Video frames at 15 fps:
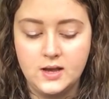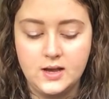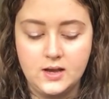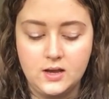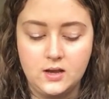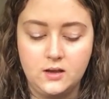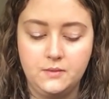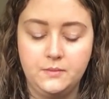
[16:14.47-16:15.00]

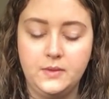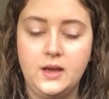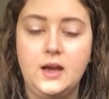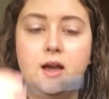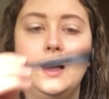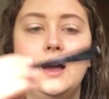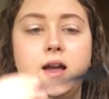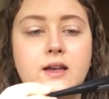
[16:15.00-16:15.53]

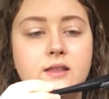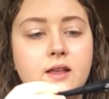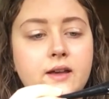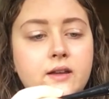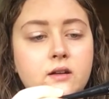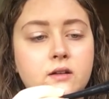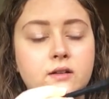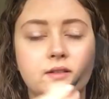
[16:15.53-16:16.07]

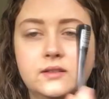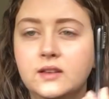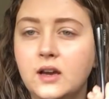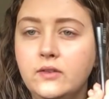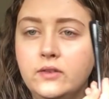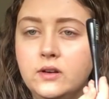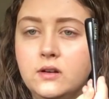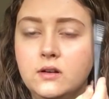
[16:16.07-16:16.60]
Eyeliner is
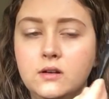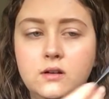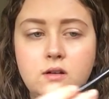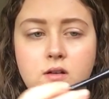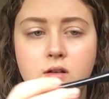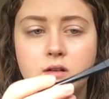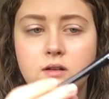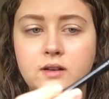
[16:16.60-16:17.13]

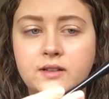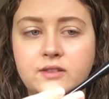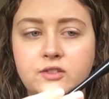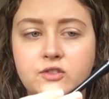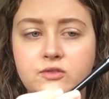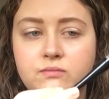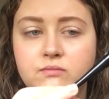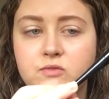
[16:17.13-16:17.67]
CoverGirl.
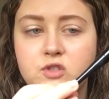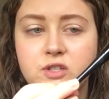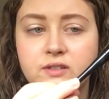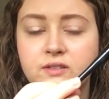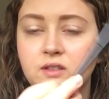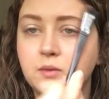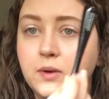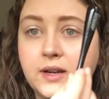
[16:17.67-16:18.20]
It's
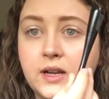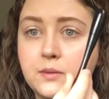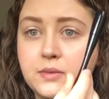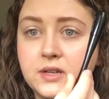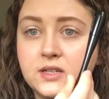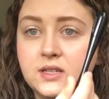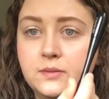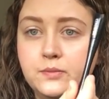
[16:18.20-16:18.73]
just the one I
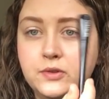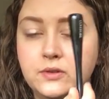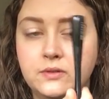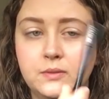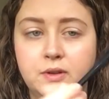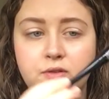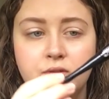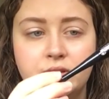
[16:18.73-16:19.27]
picked up
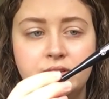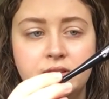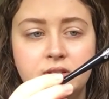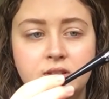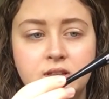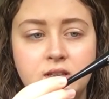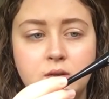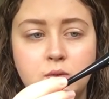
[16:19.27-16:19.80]
most
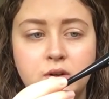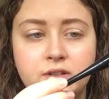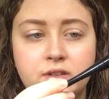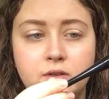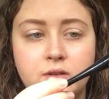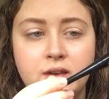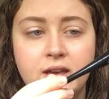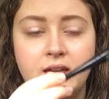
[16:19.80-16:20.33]
recently. It works
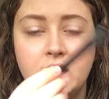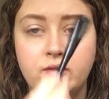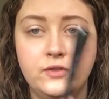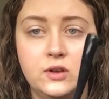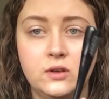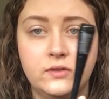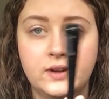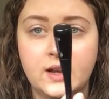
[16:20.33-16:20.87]
okay
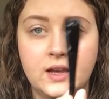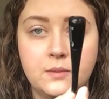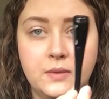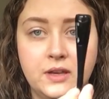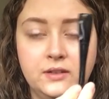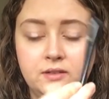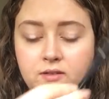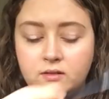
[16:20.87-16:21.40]
if you have an eye
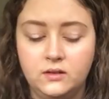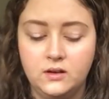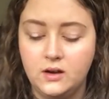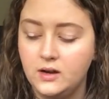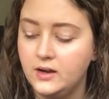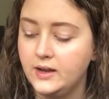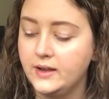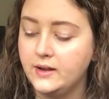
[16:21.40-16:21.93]
base
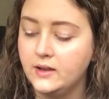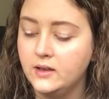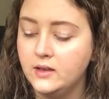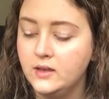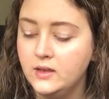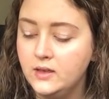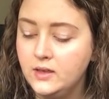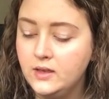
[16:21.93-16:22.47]
on.
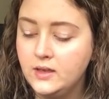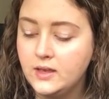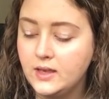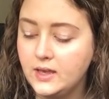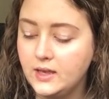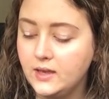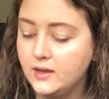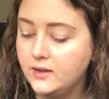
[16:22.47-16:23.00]

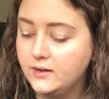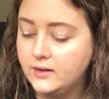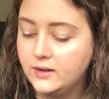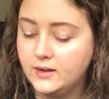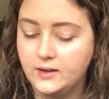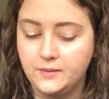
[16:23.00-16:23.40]
And